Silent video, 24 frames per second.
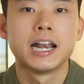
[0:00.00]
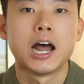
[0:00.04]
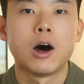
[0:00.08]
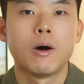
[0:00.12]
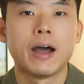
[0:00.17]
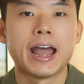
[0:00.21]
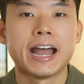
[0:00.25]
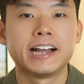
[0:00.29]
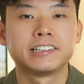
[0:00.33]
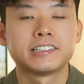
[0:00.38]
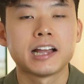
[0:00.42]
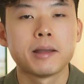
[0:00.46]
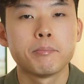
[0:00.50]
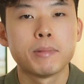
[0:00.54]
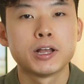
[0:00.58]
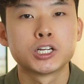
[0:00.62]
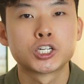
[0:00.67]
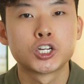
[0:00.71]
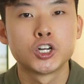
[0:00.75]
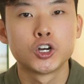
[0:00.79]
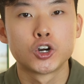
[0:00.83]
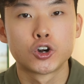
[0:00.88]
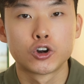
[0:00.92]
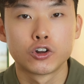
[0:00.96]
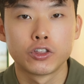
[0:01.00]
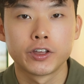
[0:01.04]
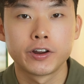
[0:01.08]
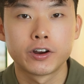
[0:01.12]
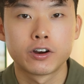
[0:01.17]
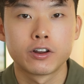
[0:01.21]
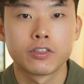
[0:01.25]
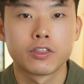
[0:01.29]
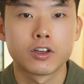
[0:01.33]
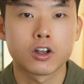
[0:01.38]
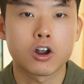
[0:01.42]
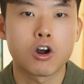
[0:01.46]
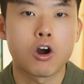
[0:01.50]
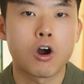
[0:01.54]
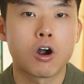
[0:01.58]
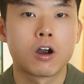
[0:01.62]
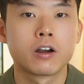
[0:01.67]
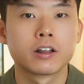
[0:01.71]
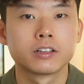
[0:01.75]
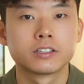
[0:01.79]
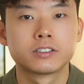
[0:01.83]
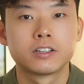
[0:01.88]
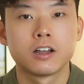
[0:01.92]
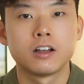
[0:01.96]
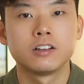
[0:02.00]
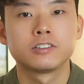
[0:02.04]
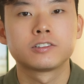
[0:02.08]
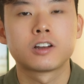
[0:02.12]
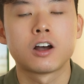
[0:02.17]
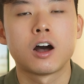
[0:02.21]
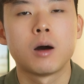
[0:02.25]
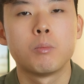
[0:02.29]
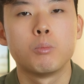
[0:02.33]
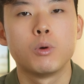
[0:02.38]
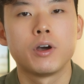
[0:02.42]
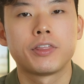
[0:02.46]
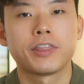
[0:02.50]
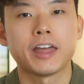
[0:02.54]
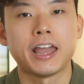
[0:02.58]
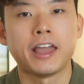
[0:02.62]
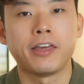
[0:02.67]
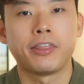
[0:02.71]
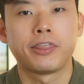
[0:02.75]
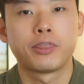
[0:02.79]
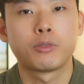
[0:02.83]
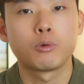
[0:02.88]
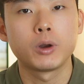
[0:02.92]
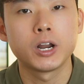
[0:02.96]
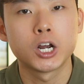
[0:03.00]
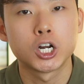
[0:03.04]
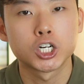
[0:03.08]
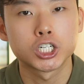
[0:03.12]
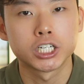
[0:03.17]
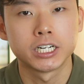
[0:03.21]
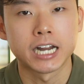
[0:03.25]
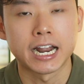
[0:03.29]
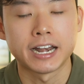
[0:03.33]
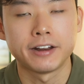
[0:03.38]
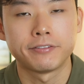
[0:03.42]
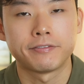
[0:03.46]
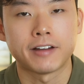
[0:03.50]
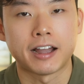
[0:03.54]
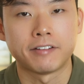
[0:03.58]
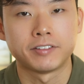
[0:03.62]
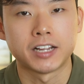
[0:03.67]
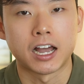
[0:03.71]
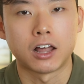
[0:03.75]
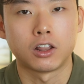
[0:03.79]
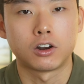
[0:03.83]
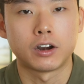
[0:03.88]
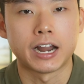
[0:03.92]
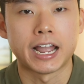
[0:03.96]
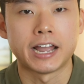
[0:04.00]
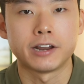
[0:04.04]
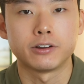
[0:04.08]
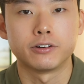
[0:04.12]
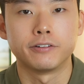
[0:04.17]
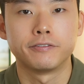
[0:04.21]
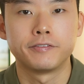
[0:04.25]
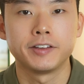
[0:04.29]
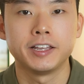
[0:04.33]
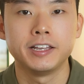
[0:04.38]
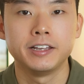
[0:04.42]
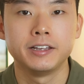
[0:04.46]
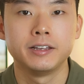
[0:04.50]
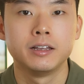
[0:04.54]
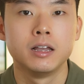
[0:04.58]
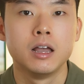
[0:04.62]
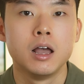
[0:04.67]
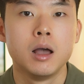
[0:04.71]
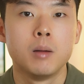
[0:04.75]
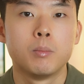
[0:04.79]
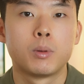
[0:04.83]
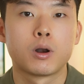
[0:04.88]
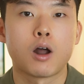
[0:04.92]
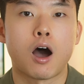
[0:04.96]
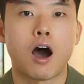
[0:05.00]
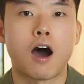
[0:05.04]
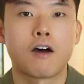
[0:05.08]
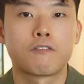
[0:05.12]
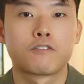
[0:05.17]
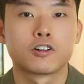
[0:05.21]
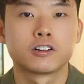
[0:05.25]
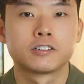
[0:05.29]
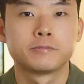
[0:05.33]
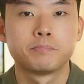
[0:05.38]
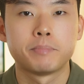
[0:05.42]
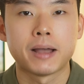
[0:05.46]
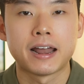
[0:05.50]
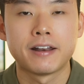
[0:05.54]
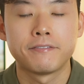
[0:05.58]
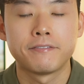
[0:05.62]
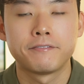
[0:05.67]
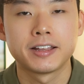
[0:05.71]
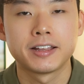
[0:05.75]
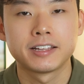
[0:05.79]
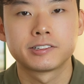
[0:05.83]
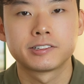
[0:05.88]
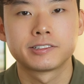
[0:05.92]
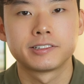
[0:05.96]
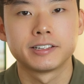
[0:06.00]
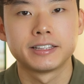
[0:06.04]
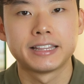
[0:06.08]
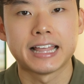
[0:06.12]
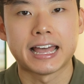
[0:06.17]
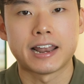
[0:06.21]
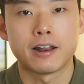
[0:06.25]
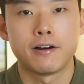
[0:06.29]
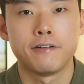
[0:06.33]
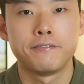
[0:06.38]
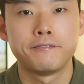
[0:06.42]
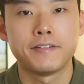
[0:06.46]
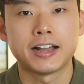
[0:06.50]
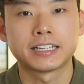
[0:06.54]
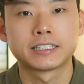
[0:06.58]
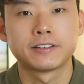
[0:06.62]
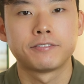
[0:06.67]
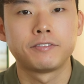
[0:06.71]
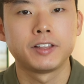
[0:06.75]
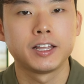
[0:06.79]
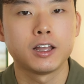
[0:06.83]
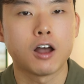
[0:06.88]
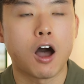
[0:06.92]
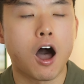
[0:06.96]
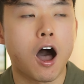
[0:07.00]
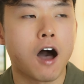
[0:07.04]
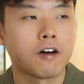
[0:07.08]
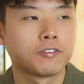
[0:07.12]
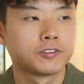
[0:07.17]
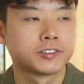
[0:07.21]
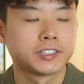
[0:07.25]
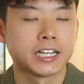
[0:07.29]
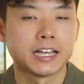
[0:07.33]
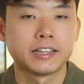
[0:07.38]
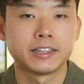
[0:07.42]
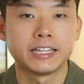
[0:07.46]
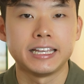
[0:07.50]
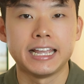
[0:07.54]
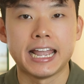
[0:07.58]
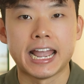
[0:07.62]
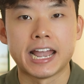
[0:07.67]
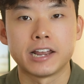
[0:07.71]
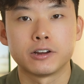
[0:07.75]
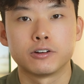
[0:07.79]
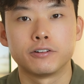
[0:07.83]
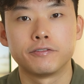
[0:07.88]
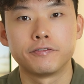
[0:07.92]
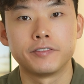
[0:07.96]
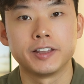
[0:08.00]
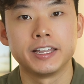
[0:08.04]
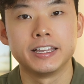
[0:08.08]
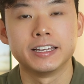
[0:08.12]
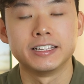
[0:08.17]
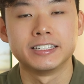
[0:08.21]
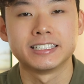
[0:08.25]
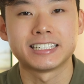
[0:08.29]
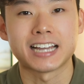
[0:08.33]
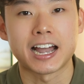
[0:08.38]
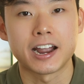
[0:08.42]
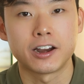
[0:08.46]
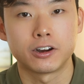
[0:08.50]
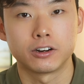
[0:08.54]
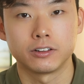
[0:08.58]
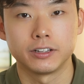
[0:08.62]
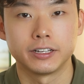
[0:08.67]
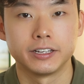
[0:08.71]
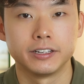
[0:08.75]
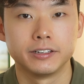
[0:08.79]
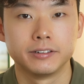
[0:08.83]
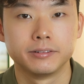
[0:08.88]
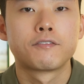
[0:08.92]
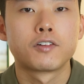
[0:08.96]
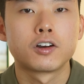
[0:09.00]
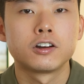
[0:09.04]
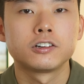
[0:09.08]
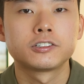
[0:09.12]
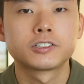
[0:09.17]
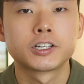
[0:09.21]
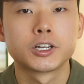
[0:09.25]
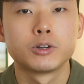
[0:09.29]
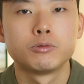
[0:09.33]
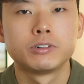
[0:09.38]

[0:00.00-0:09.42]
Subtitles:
Now, as I mentioned earlier, the card does come with a $395 annual fee, but offers benefits that effectively offset the annual fee entirely. First, you